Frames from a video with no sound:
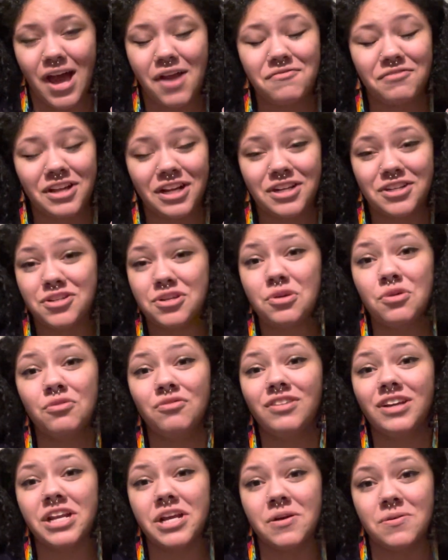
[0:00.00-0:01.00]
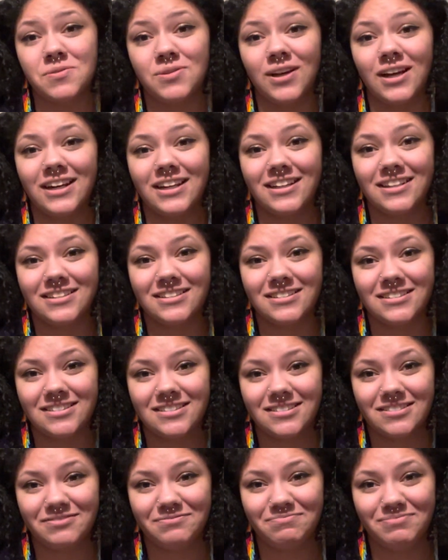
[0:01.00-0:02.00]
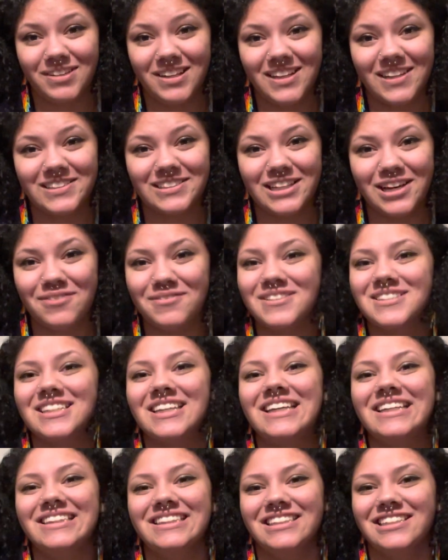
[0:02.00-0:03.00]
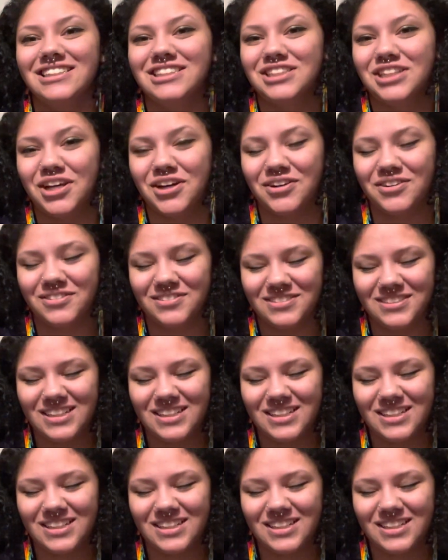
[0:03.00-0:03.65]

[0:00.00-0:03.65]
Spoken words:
have like 2 videos on it because I was in this show